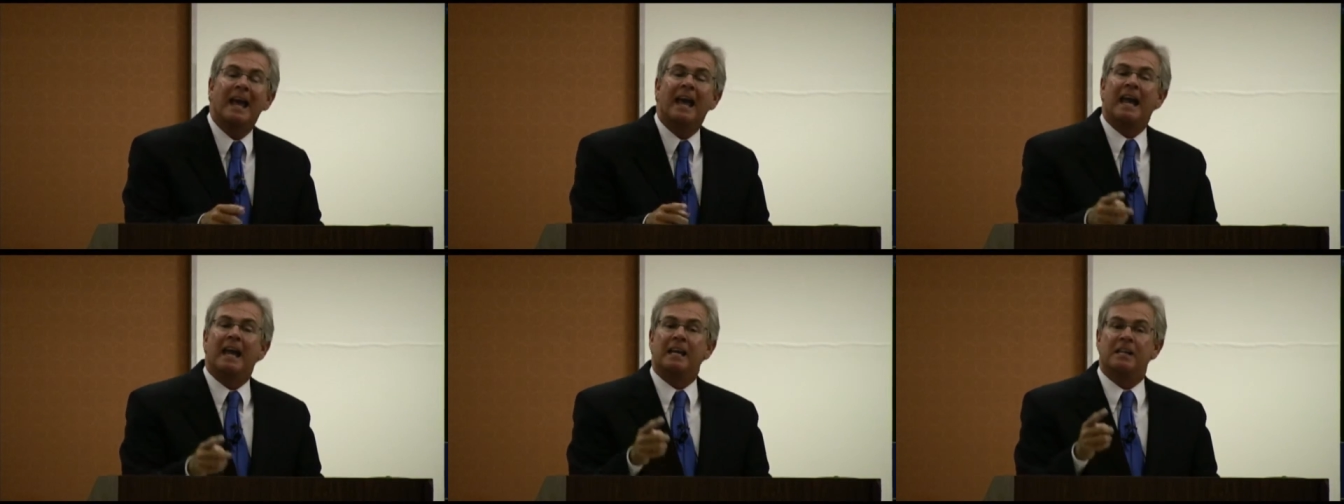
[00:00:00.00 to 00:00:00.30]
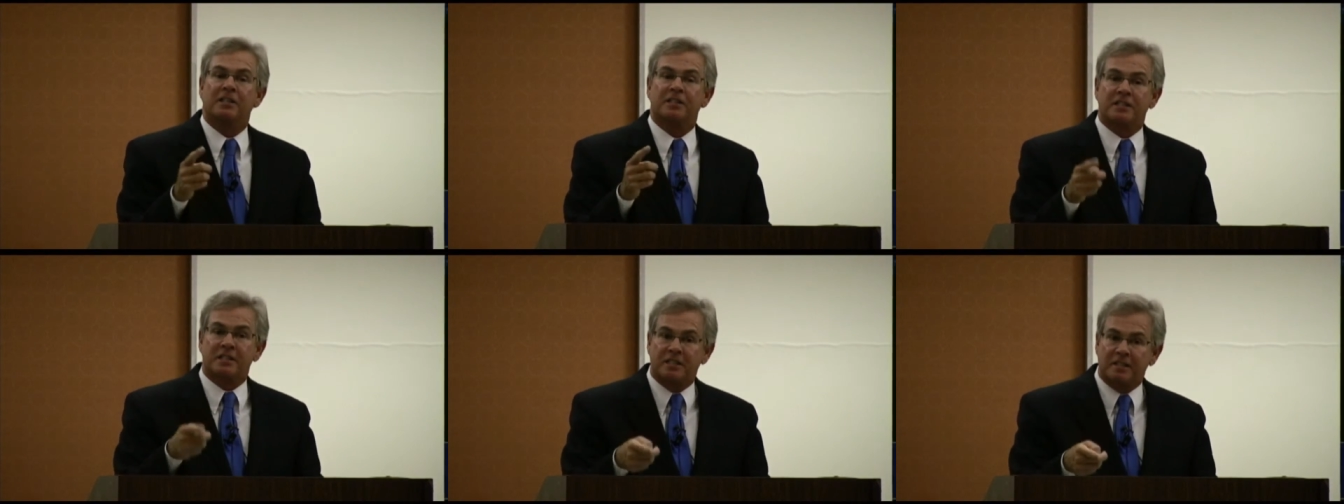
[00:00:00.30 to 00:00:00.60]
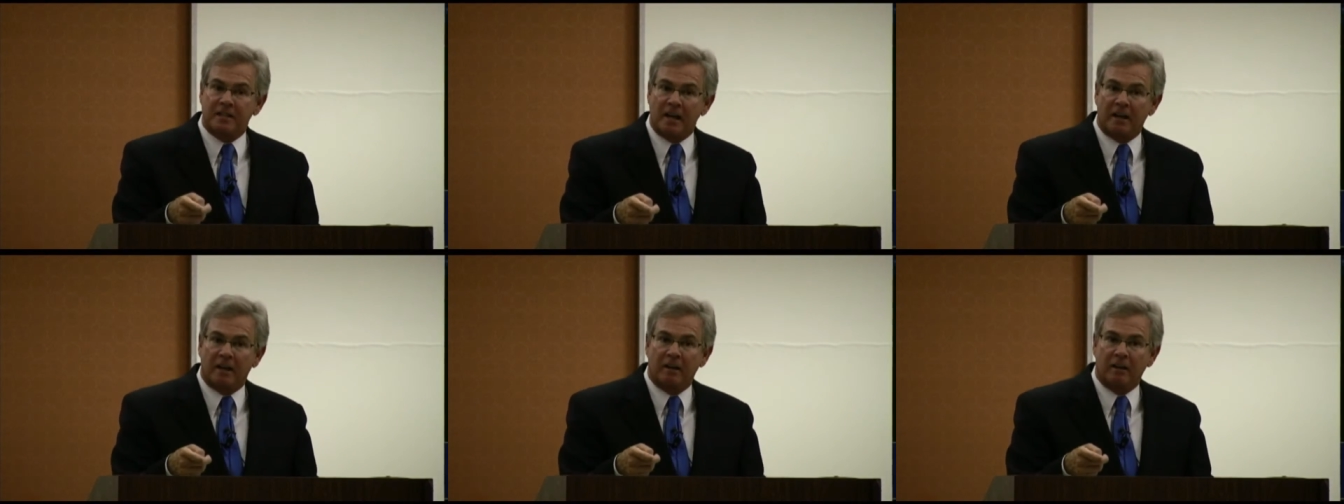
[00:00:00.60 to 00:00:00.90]
a
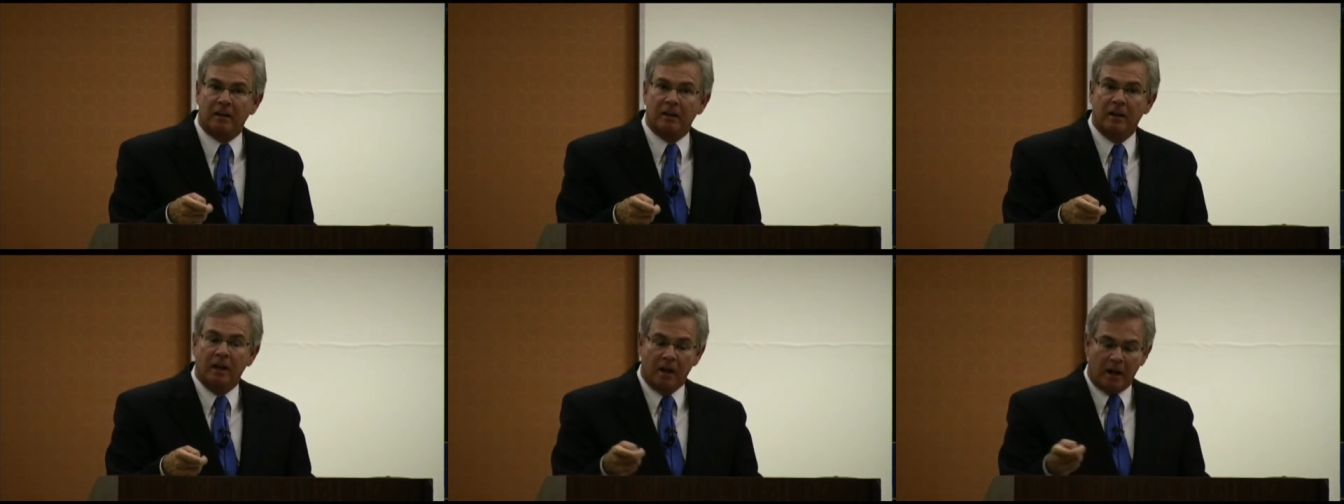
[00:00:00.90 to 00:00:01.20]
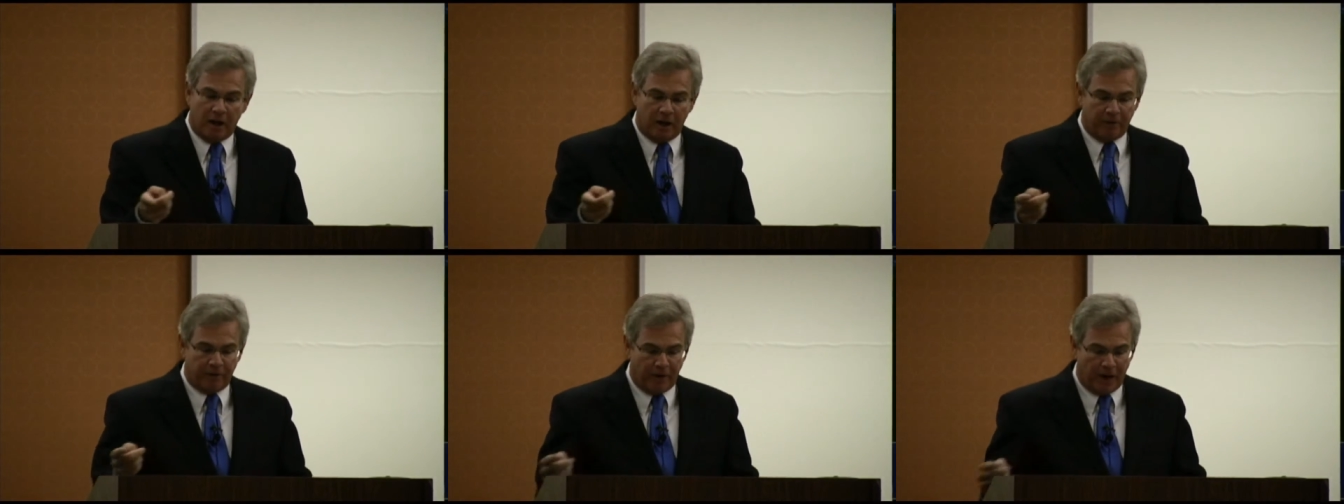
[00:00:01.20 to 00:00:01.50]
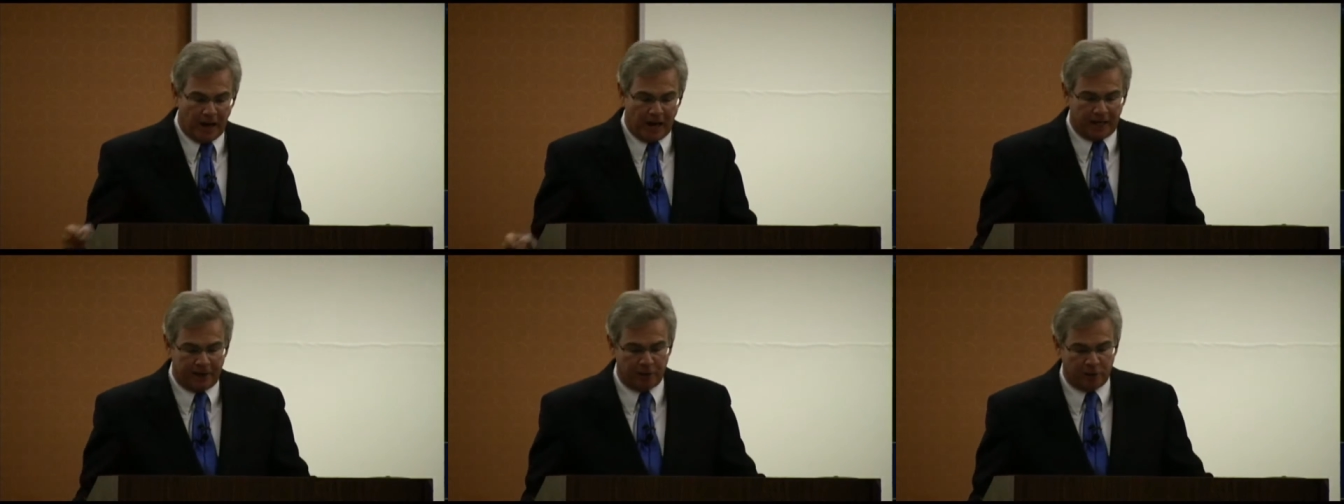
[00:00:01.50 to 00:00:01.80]
cell of
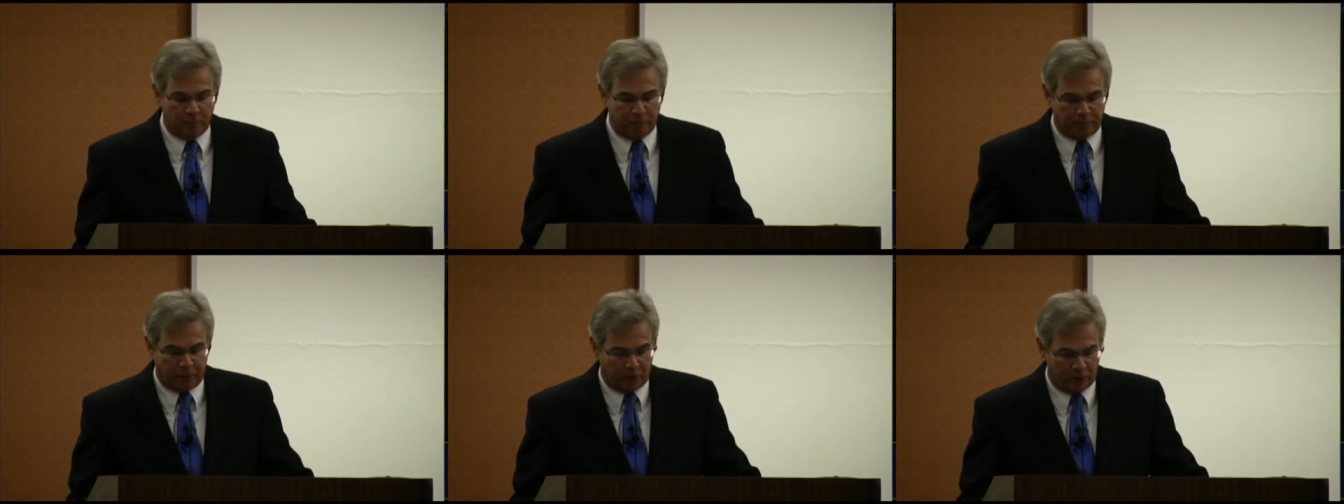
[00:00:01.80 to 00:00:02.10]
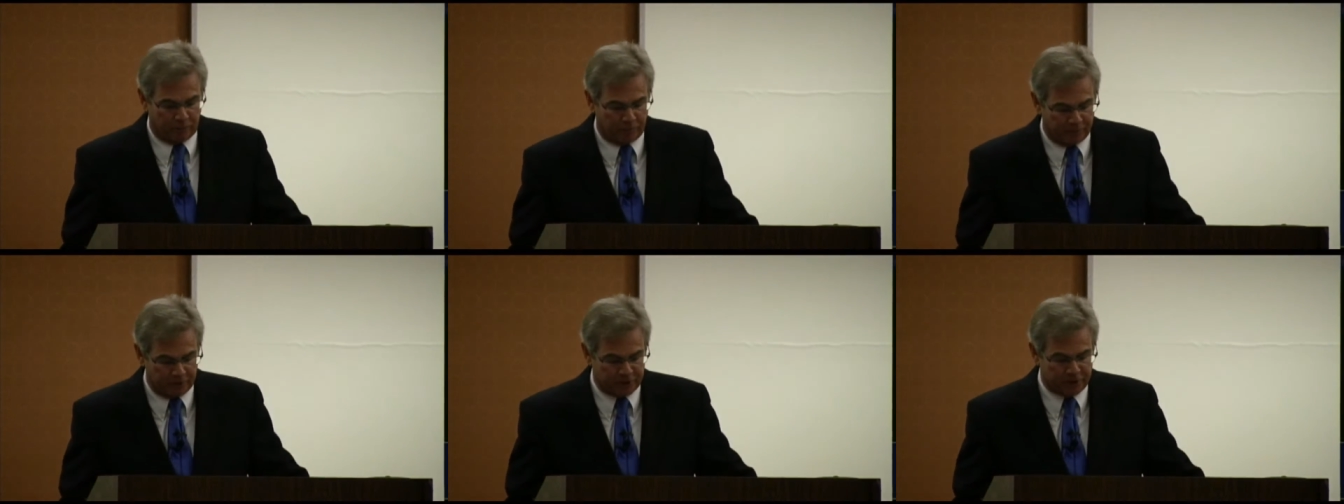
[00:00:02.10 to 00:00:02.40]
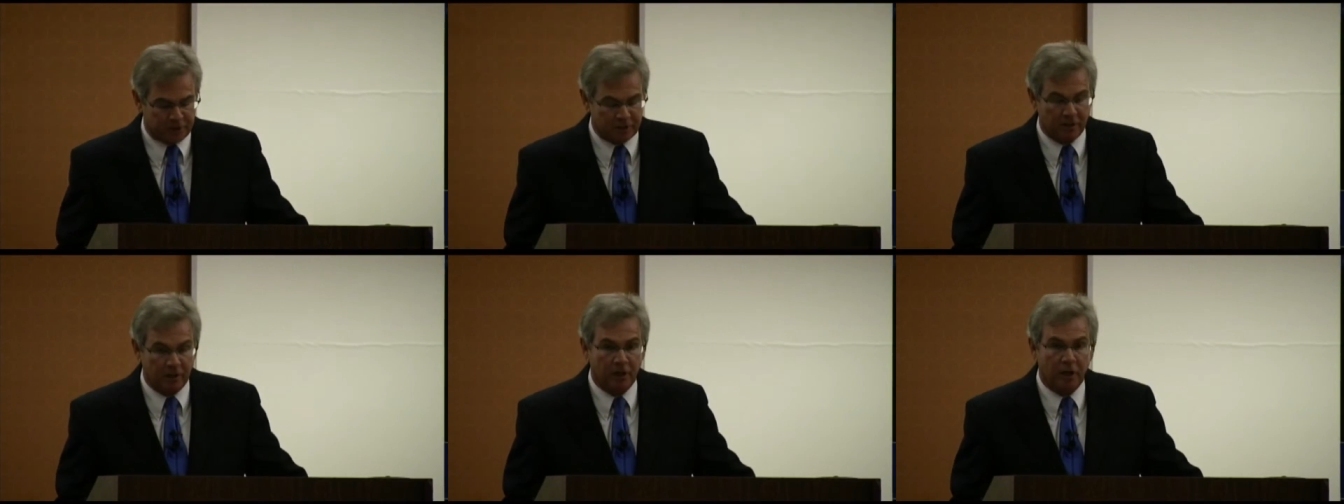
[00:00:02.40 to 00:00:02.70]
higher
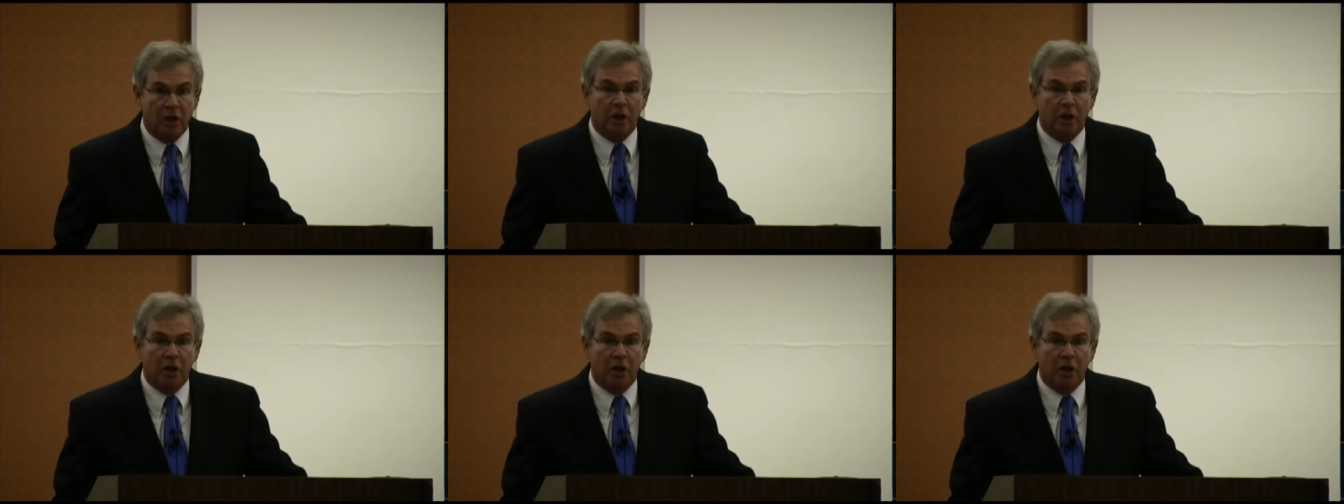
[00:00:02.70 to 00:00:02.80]
purpose.